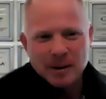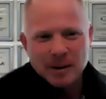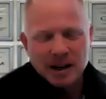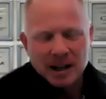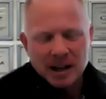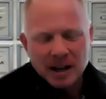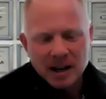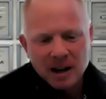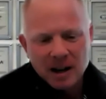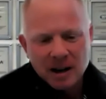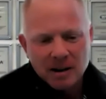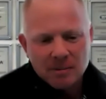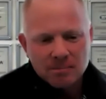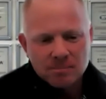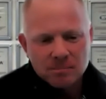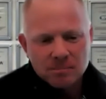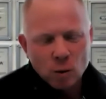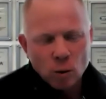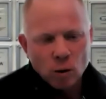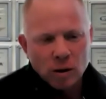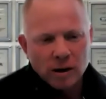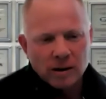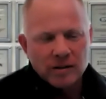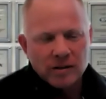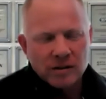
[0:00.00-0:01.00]
And
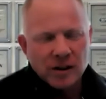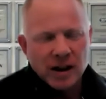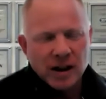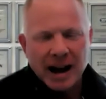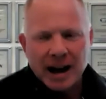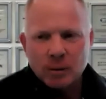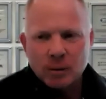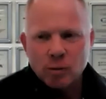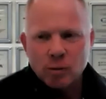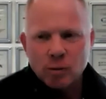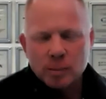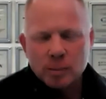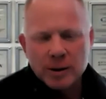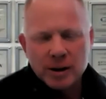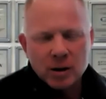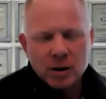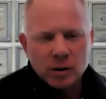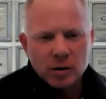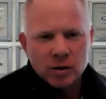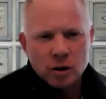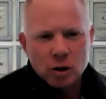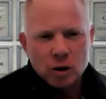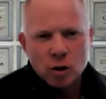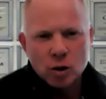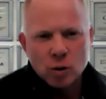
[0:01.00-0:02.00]
more of that will be
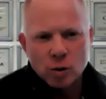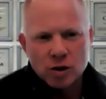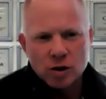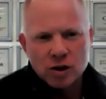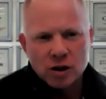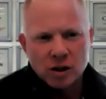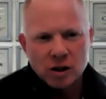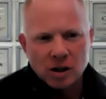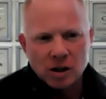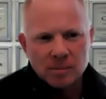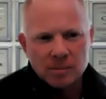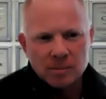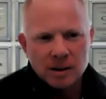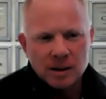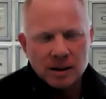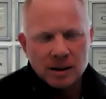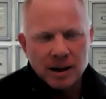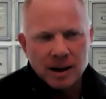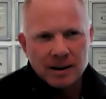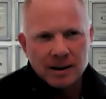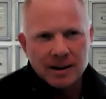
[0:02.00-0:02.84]
good in the short term.